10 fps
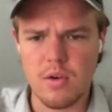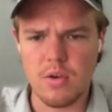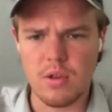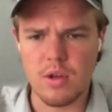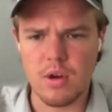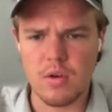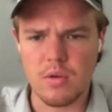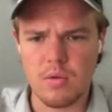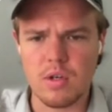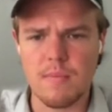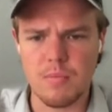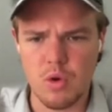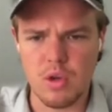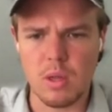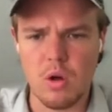earlier. Yep,
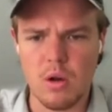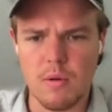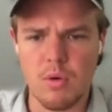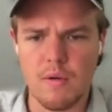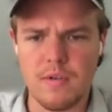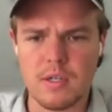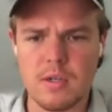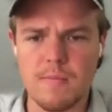cooking long, perfect.